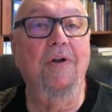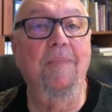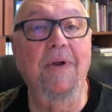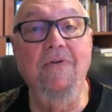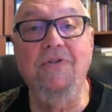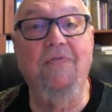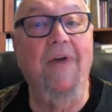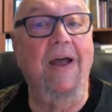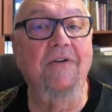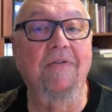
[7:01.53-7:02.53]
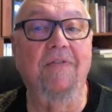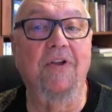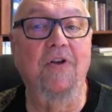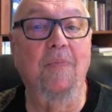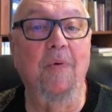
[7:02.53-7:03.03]
Goodman, who's the founder of
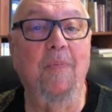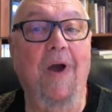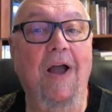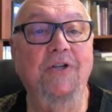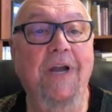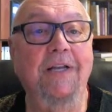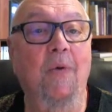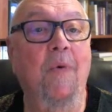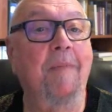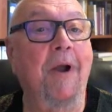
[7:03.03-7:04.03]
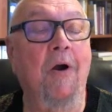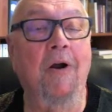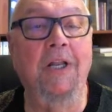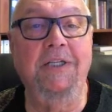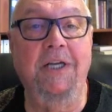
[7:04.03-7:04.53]
the Humor Project and one of my
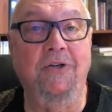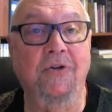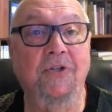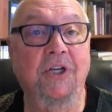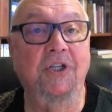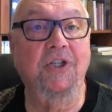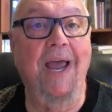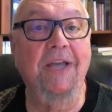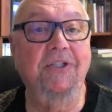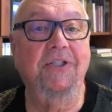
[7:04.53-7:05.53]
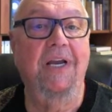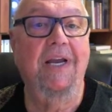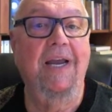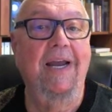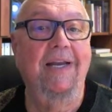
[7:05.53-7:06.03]
early teachers, suggests
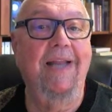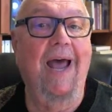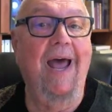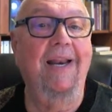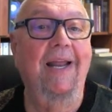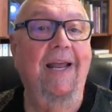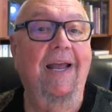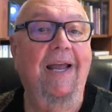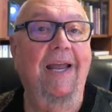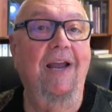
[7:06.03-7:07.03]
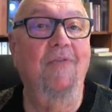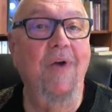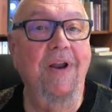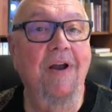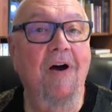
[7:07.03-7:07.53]
that if
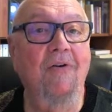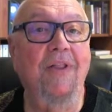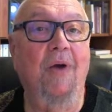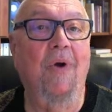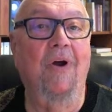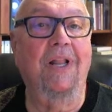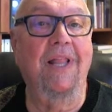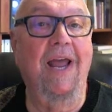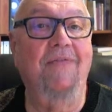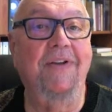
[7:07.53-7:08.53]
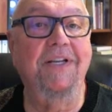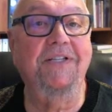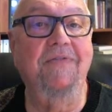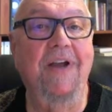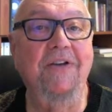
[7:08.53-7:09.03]
we know that we're going to laugh at
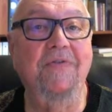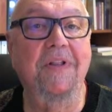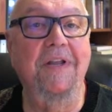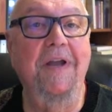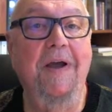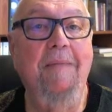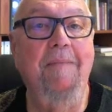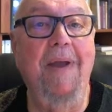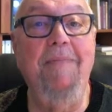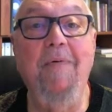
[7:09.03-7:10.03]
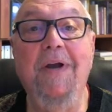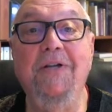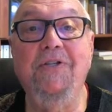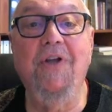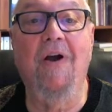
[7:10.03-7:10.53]
this eventually, maybe we
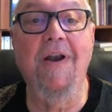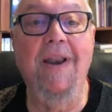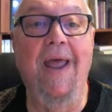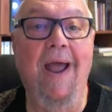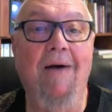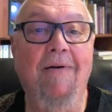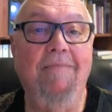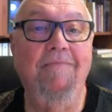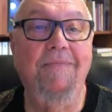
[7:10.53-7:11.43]
can start now.